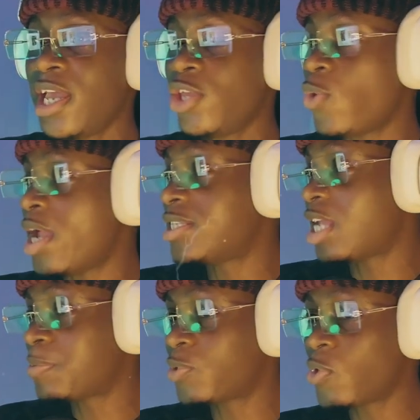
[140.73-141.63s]
you are a
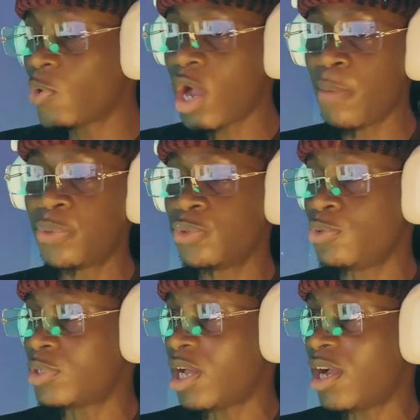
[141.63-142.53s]
Samsung or Apple
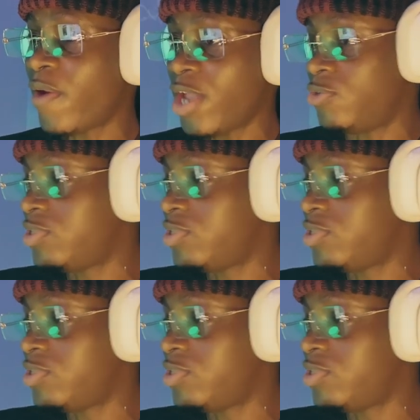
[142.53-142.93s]
user, right? You see